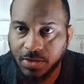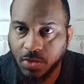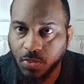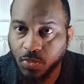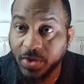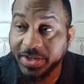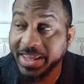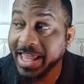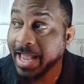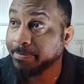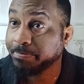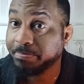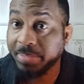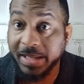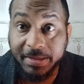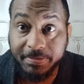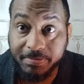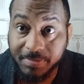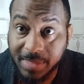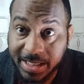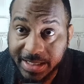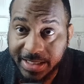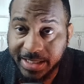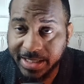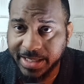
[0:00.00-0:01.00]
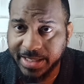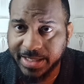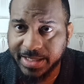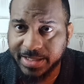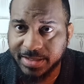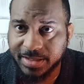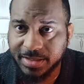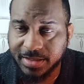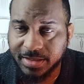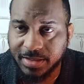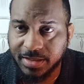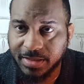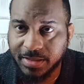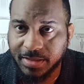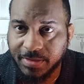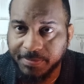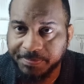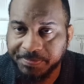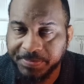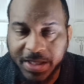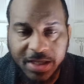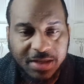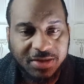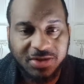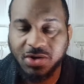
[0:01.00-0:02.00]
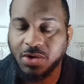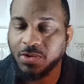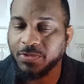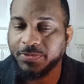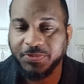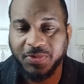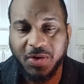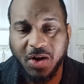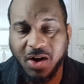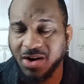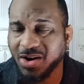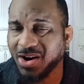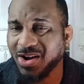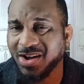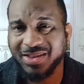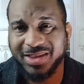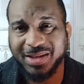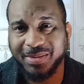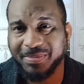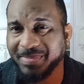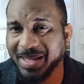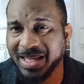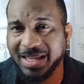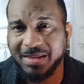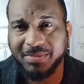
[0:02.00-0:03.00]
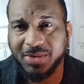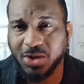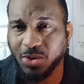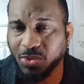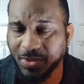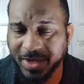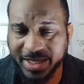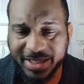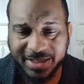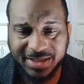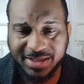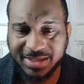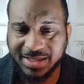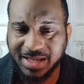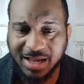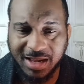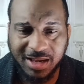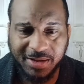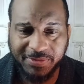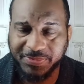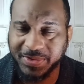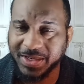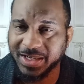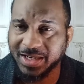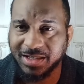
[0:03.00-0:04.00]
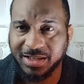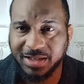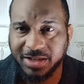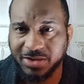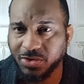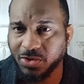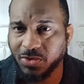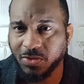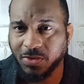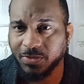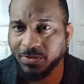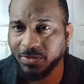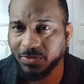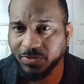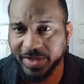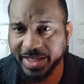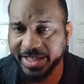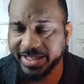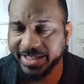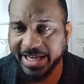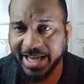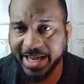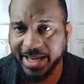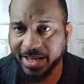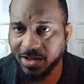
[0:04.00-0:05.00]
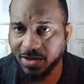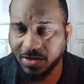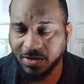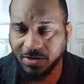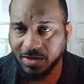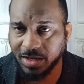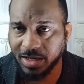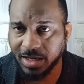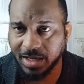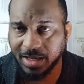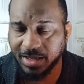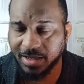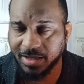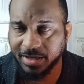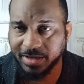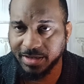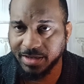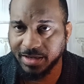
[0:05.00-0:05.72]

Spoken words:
where that big money is. So far, all the meme coin stuff and the little retail,